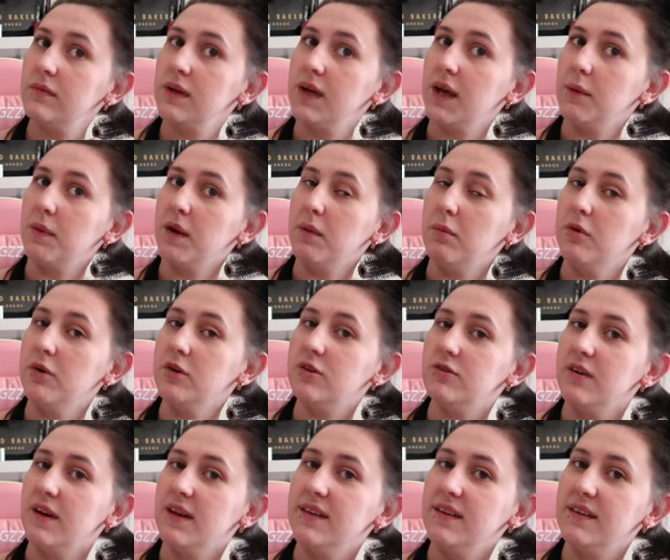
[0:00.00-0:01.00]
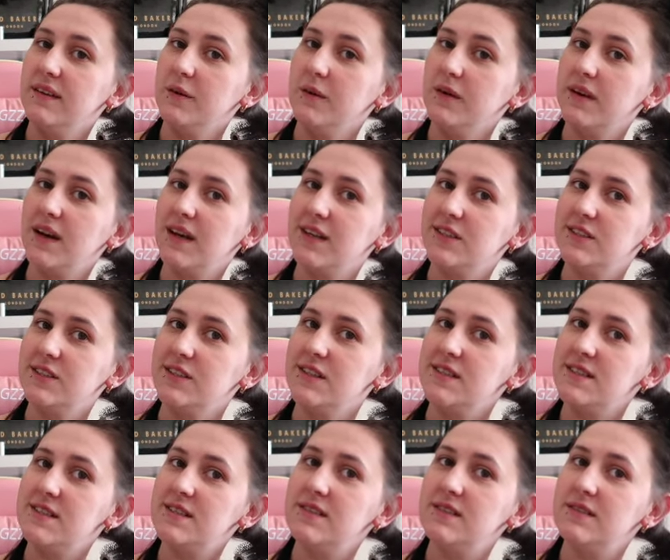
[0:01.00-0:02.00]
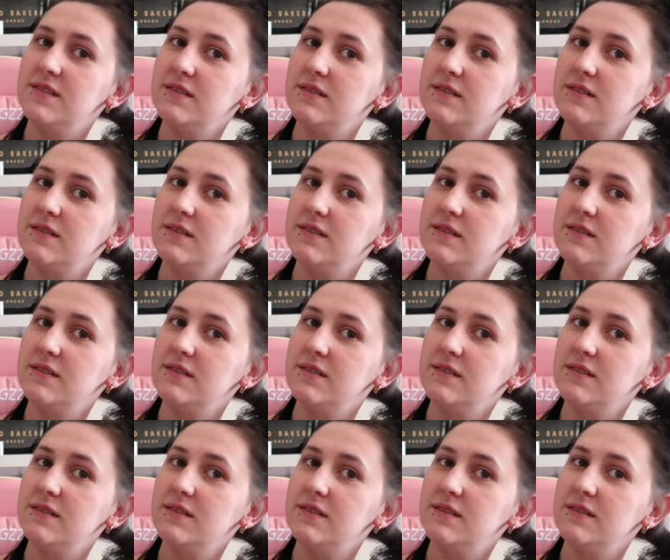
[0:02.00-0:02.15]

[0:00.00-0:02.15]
Get my brush ready so it catches.